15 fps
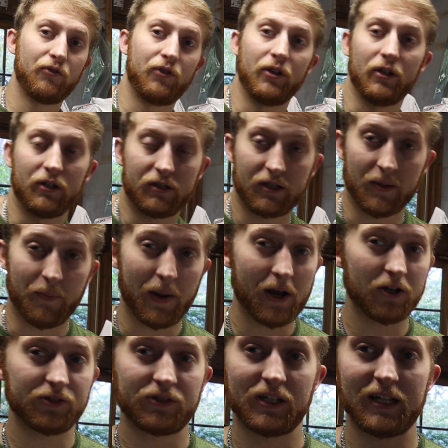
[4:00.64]
the
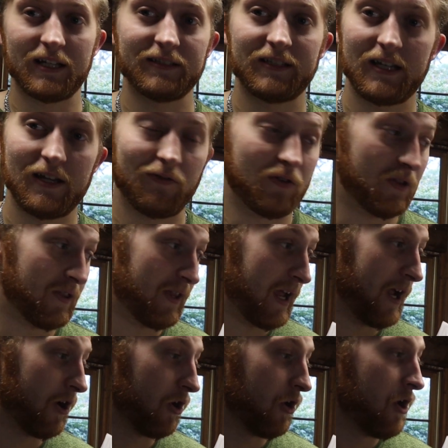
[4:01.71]
comparison isn't even
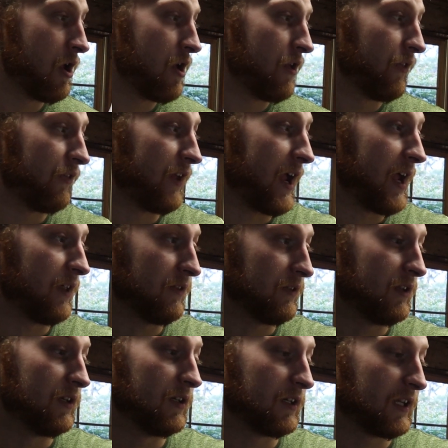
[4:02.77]
there, that
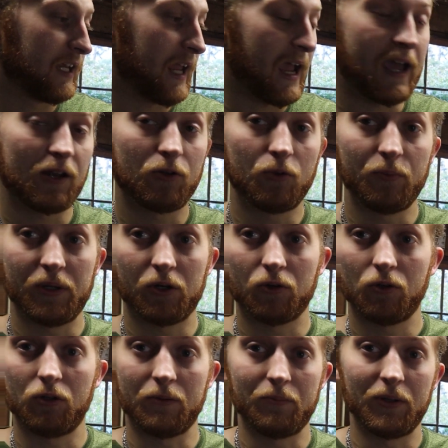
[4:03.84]
the cattle
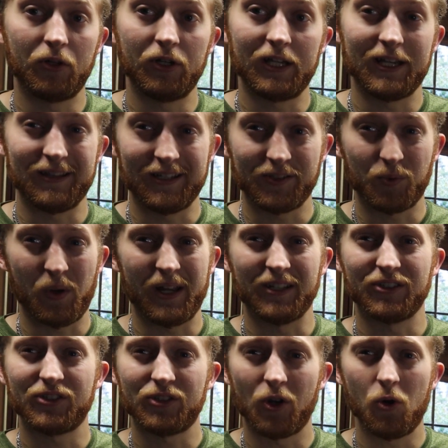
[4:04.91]
mineral and building it this way
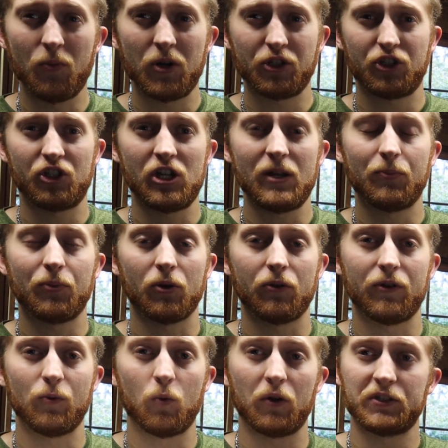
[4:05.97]
is so much cheaper
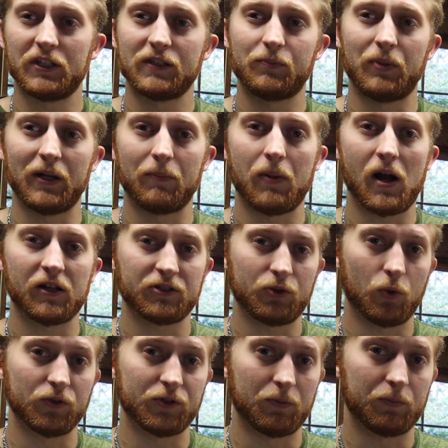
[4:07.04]
than what these big box
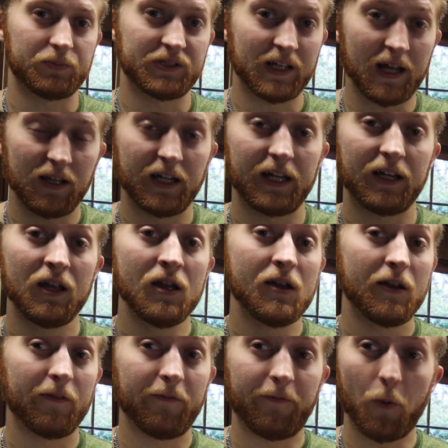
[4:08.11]
stores are selling
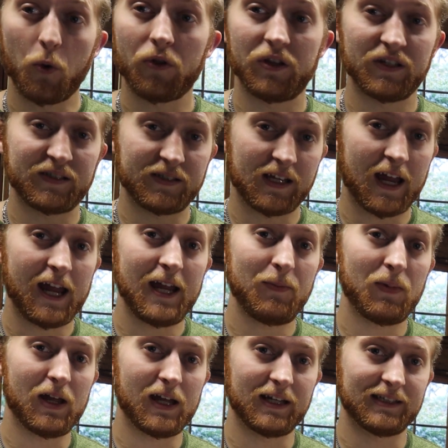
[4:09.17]
for the
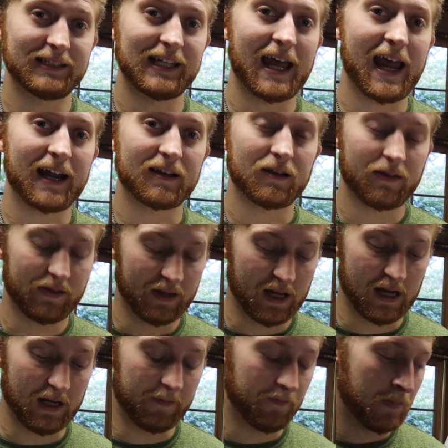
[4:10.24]
same exact
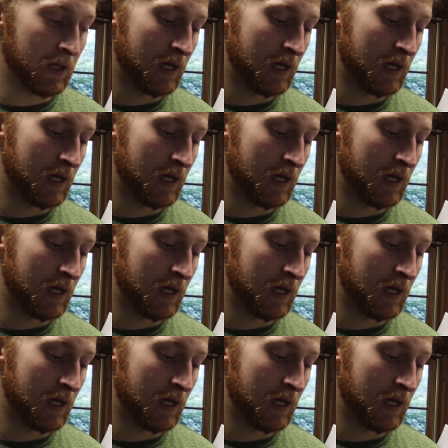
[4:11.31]
thing.